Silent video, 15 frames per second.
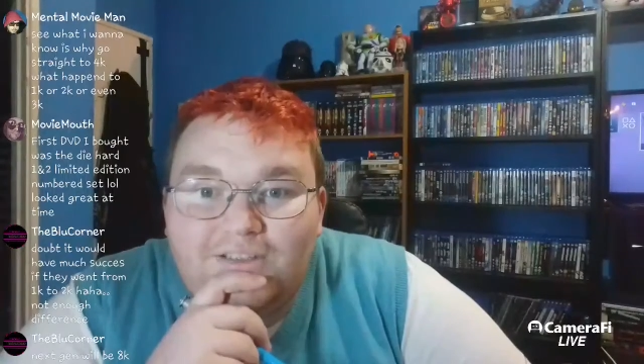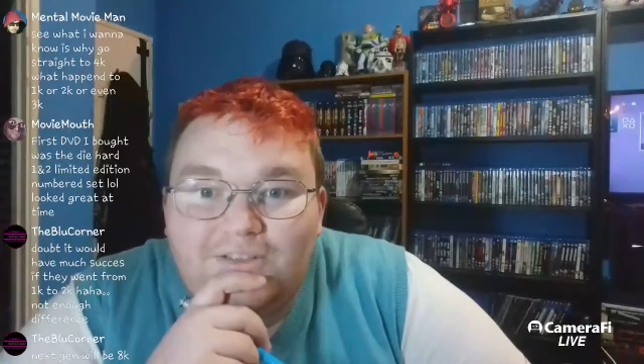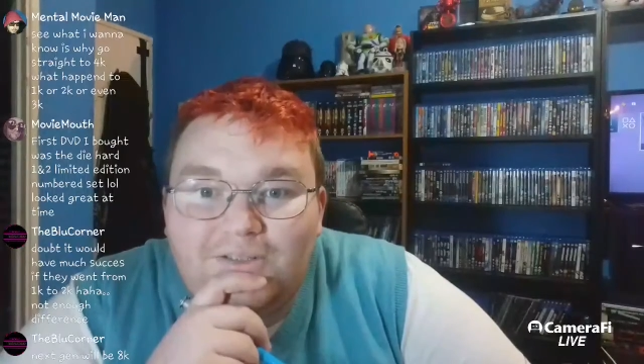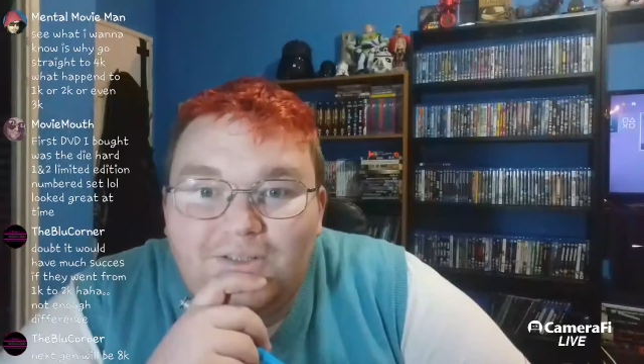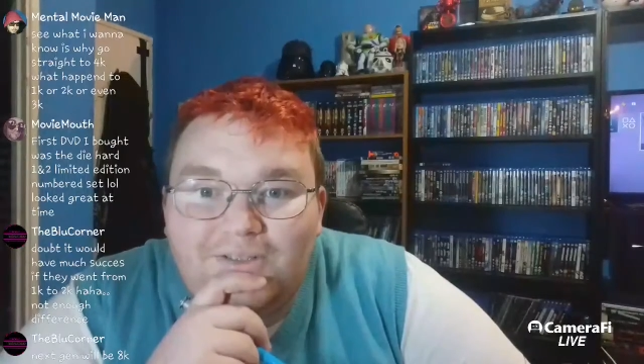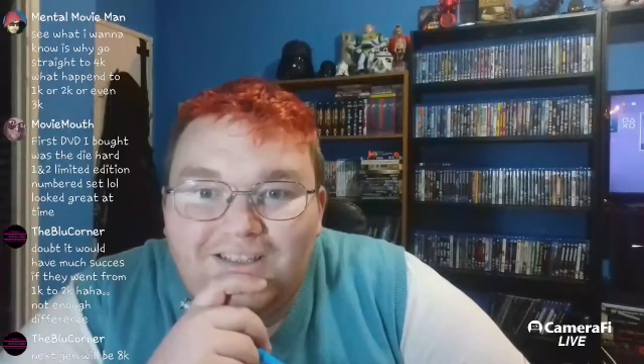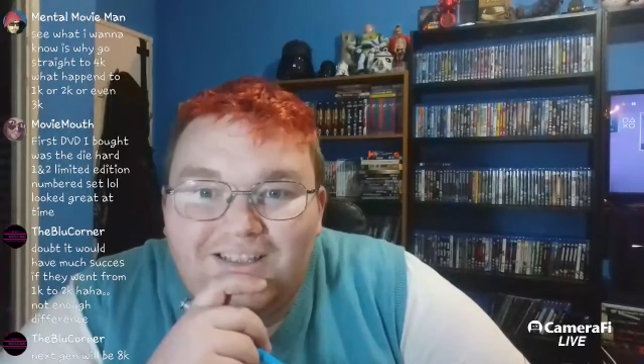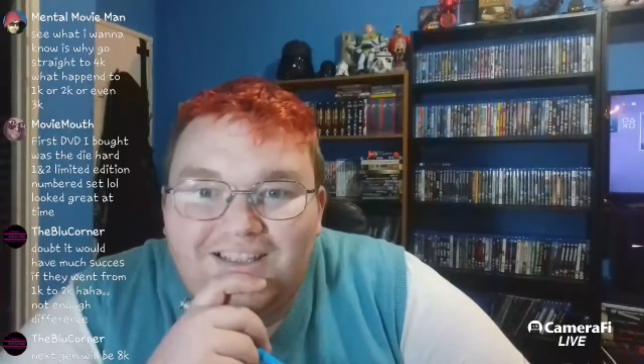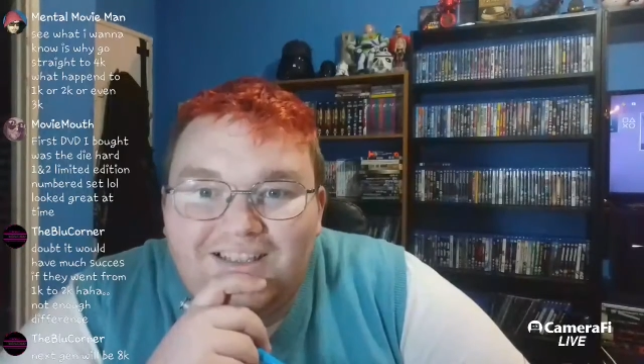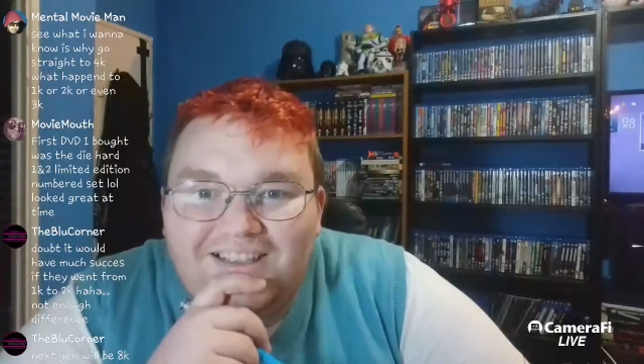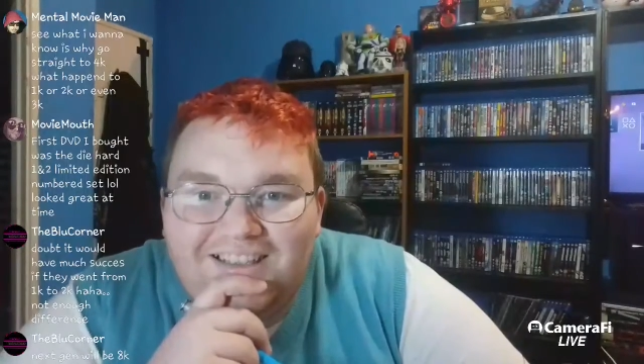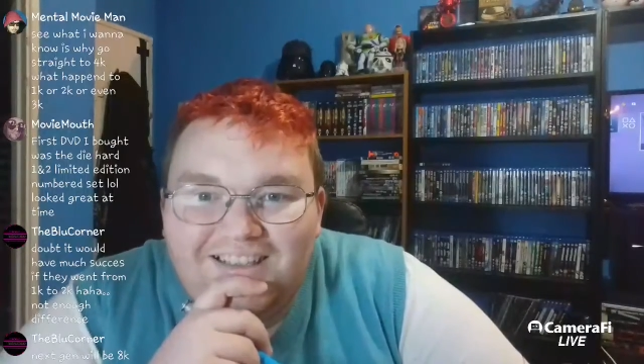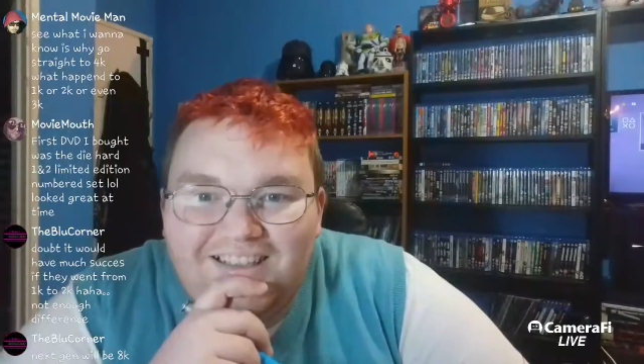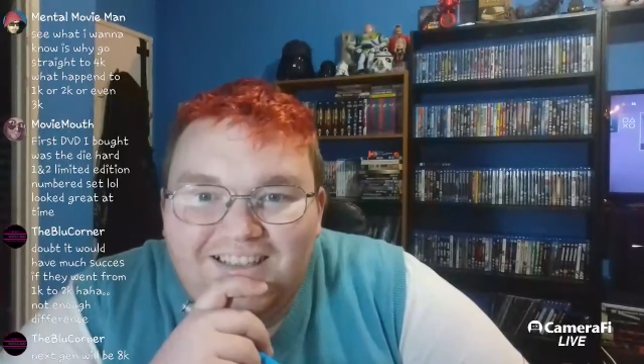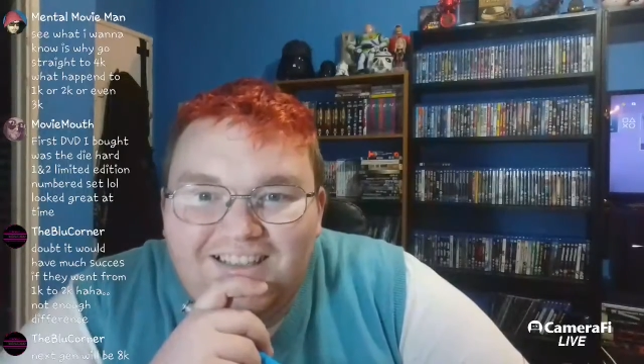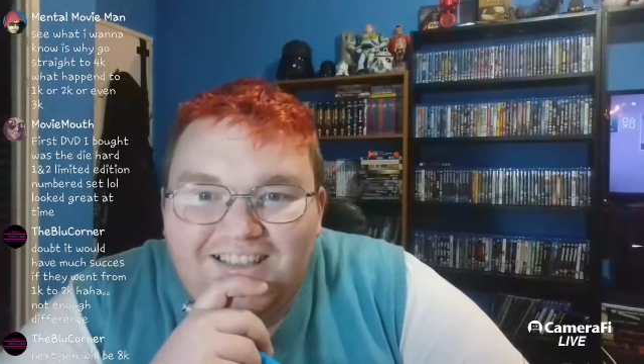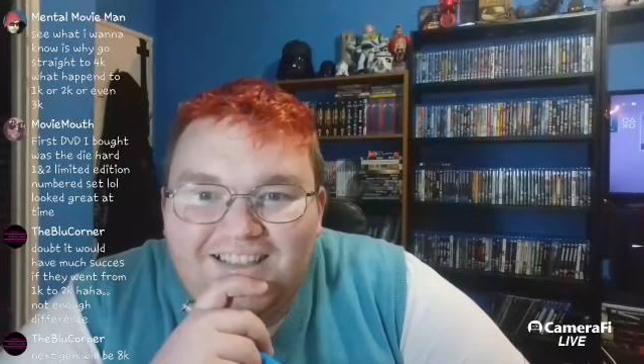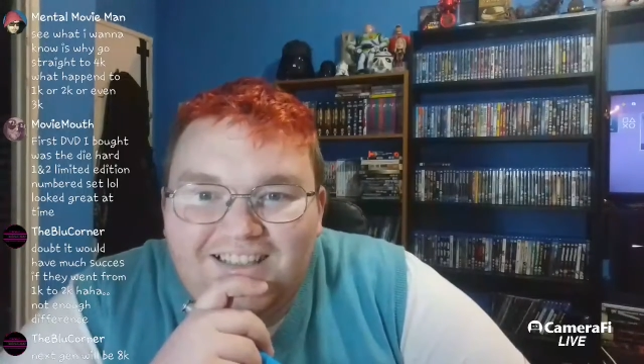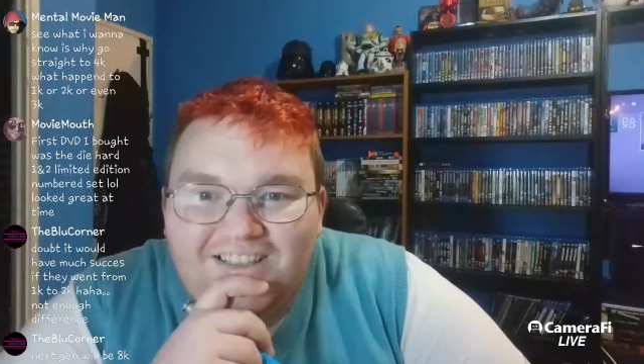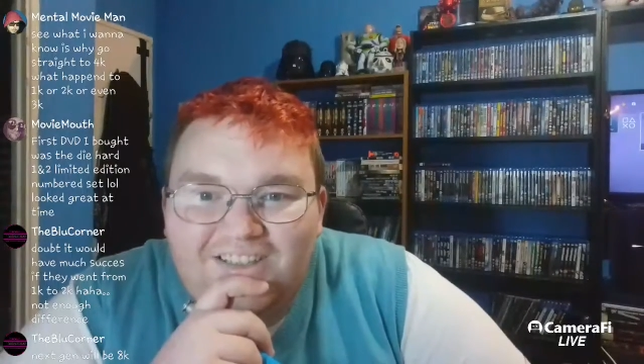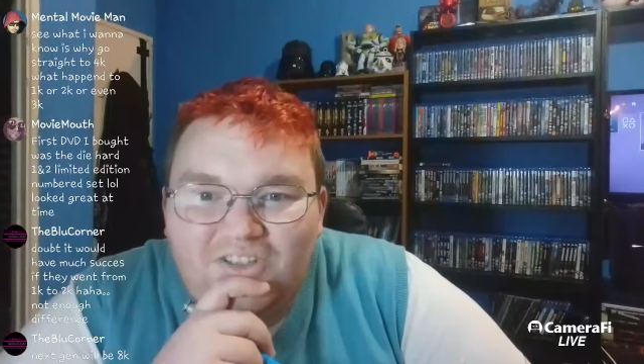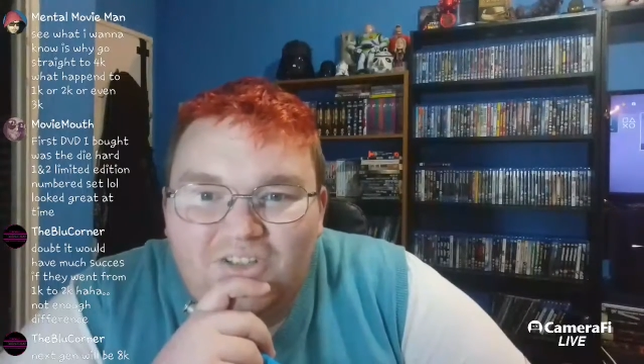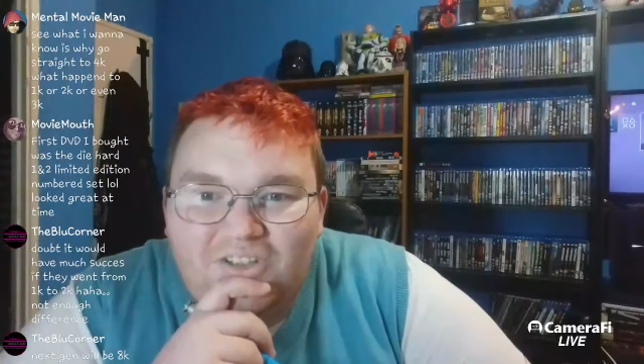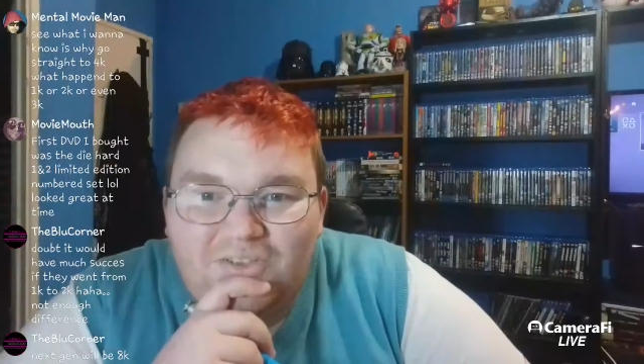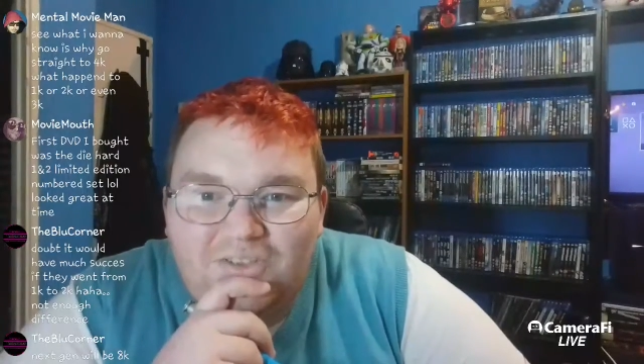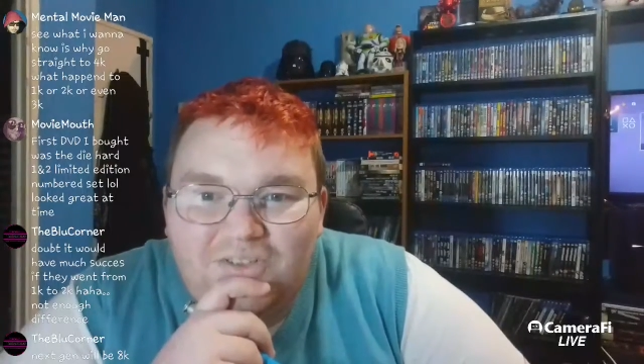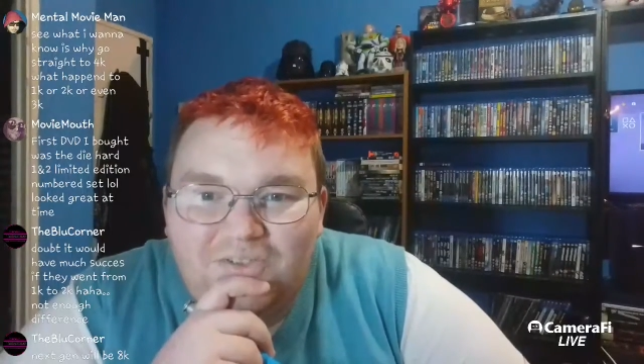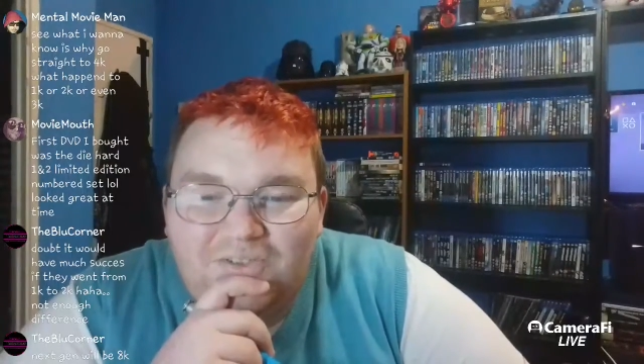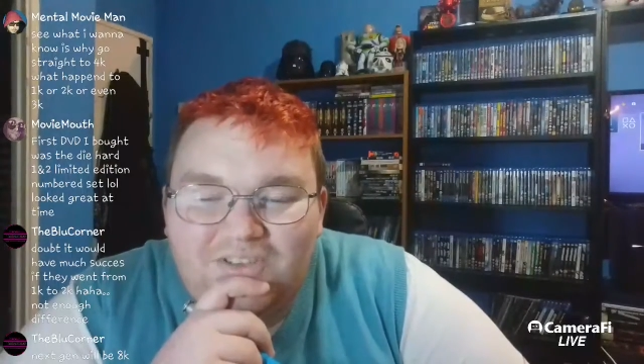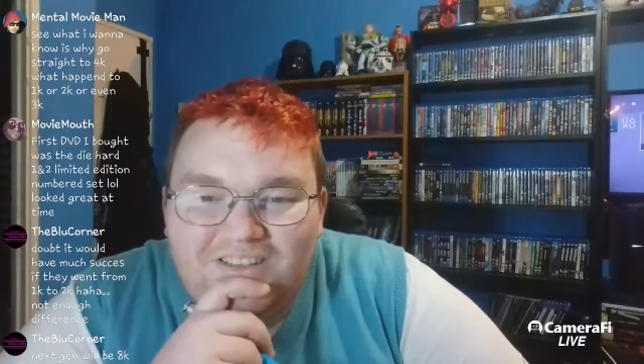to 2k. Not
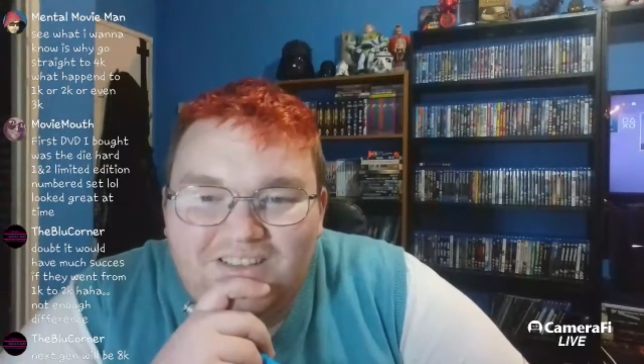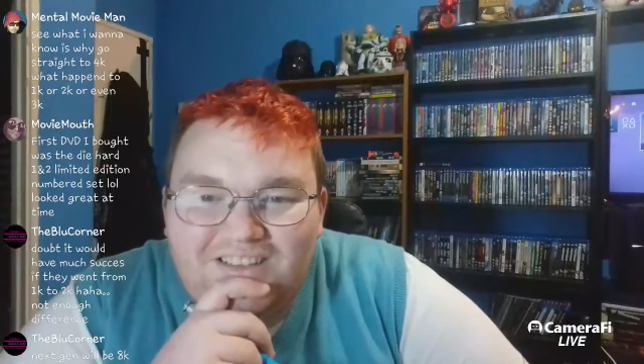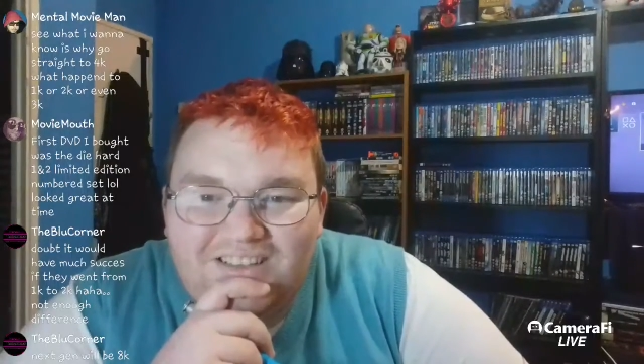enough difference.